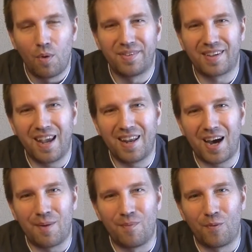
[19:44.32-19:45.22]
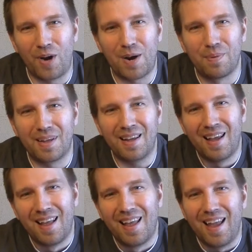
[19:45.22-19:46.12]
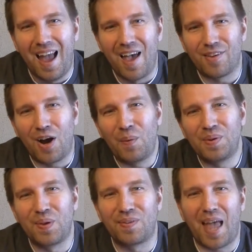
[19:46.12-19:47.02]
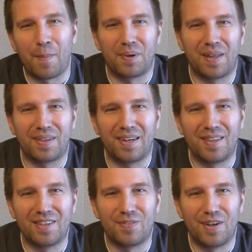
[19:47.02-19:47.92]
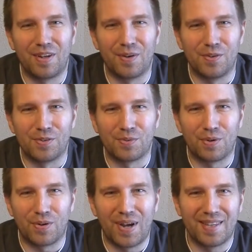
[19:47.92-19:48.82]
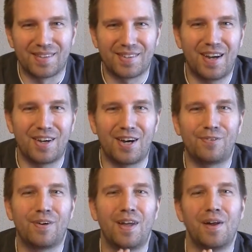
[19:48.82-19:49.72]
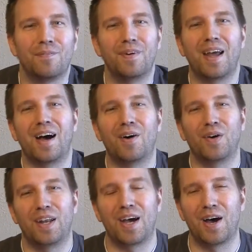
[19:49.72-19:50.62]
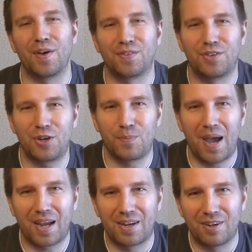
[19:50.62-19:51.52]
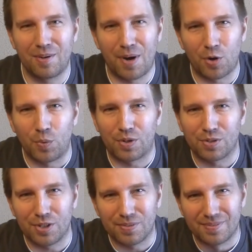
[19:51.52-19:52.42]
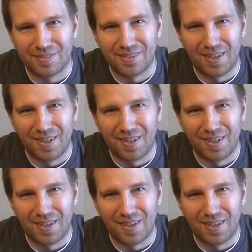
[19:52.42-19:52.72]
Once again, I'm rambling, as always seems to happen at the end of these videos. We'll go ahead and sign off for now, and I'll see you back here in about a week or so.